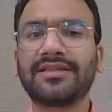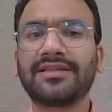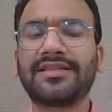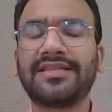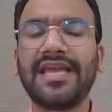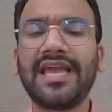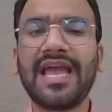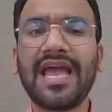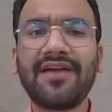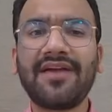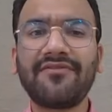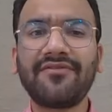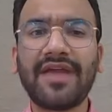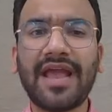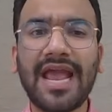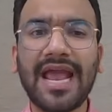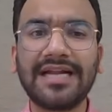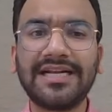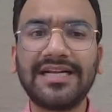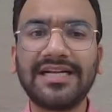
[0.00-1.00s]
They have
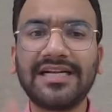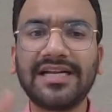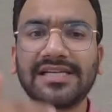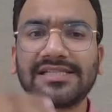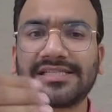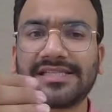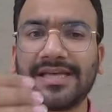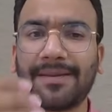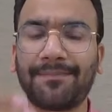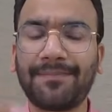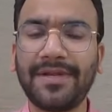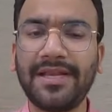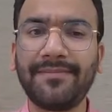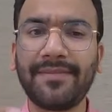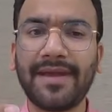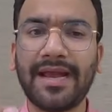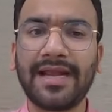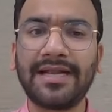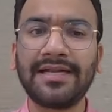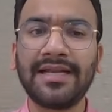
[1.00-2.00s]
added a
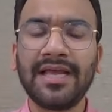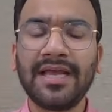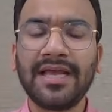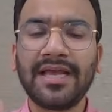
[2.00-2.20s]
supplement